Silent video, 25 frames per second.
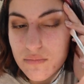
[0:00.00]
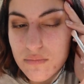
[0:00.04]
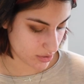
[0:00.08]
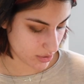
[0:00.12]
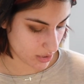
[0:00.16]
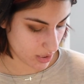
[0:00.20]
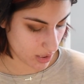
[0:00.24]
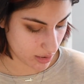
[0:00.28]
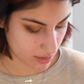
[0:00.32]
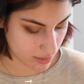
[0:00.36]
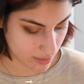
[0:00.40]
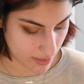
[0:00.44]

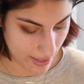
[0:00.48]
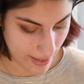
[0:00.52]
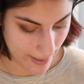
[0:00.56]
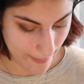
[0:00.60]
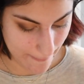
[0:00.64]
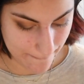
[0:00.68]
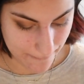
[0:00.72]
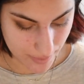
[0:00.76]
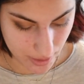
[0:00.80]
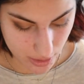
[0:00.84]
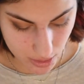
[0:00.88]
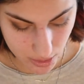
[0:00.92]
Color
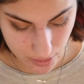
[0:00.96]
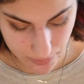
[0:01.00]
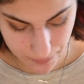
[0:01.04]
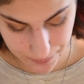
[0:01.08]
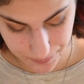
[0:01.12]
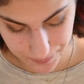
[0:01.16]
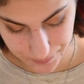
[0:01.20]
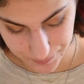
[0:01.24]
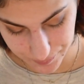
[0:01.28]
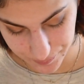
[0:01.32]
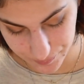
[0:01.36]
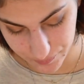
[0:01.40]
Ember,
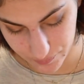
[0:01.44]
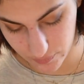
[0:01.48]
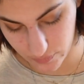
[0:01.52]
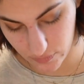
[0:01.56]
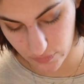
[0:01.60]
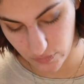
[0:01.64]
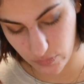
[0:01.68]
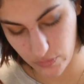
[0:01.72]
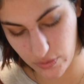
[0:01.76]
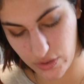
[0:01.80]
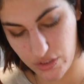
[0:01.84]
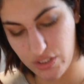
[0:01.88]

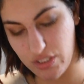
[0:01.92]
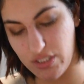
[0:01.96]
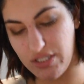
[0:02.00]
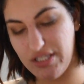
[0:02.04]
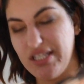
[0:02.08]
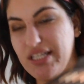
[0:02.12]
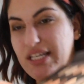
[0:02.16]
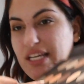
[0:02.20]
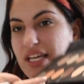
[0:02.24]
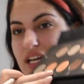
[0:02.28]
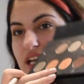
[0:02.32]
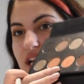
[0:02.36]
which is
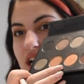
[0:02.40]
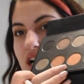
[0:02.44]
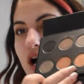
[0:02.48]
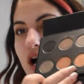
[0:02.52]
the